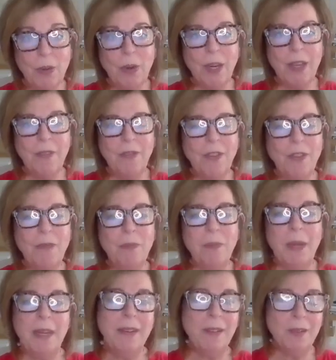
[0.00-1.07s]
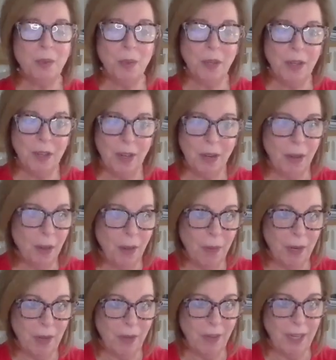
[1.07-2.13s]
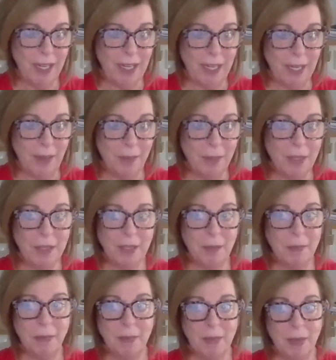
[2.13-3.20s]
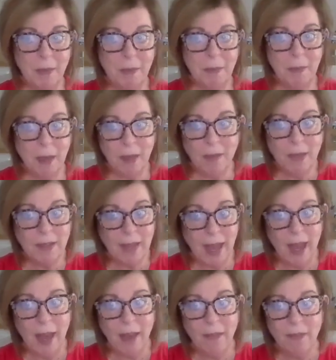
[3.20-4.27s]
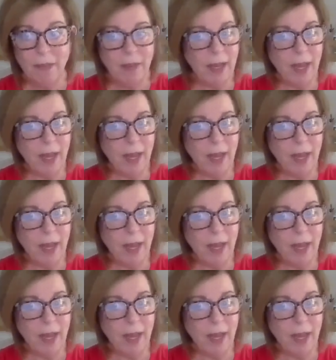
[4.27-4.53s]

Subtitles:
Or if you've been disordered at all around your eating, which some of us have,